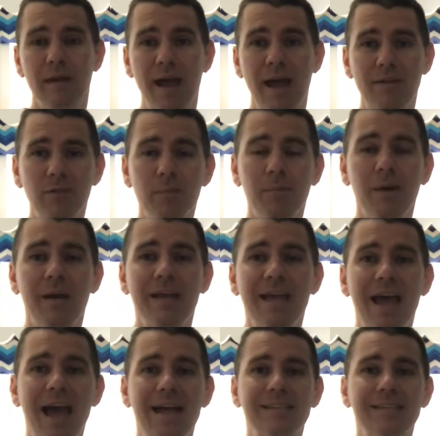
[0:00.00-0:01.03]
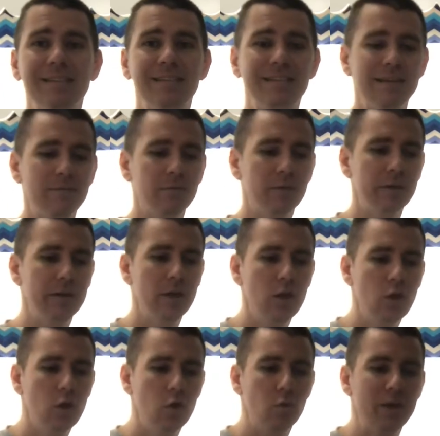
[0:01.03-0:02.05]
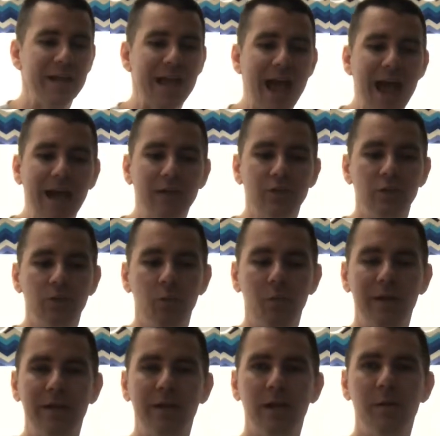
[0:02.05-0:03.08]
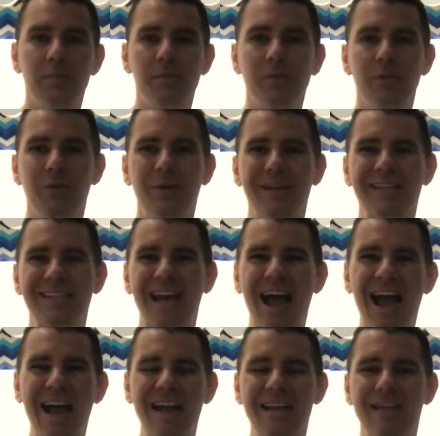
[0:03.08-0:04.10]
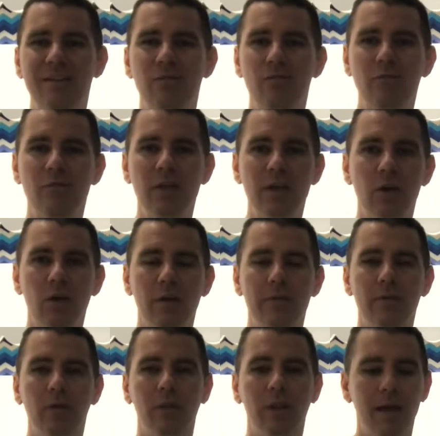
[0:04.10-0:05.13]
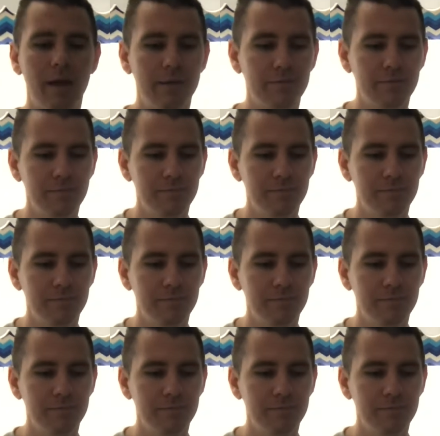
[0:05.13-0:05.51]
Everybody has a different reaction when it comes to anxiety and fear in their life.